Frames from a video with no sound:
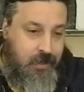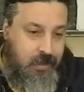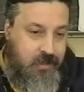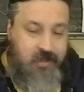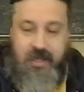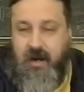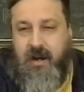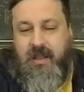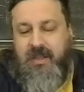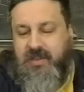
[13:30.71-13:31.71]
and this is
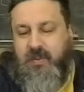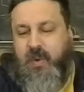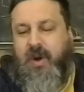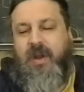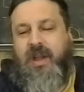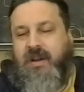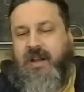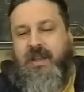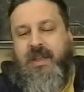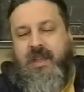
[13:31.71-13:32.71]
where
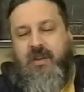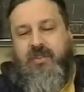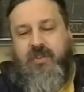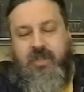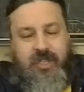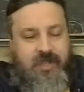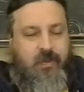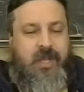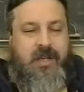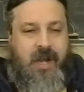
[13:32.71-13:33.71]

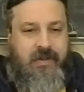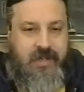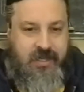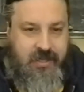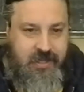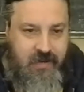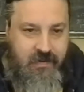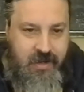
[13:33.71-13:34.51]
socialism really contradicts itself.